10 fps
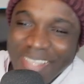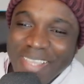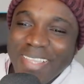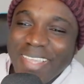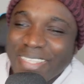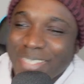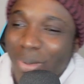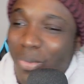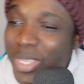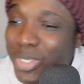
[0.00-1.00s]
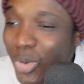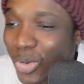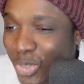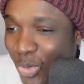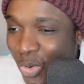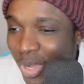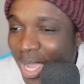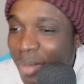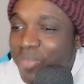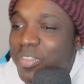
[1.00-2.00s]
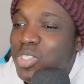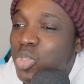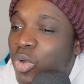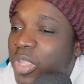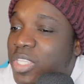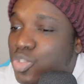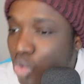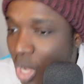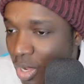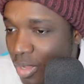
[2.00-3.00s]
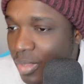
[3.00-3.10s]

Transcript: Yes, we don't know if the story is wrong.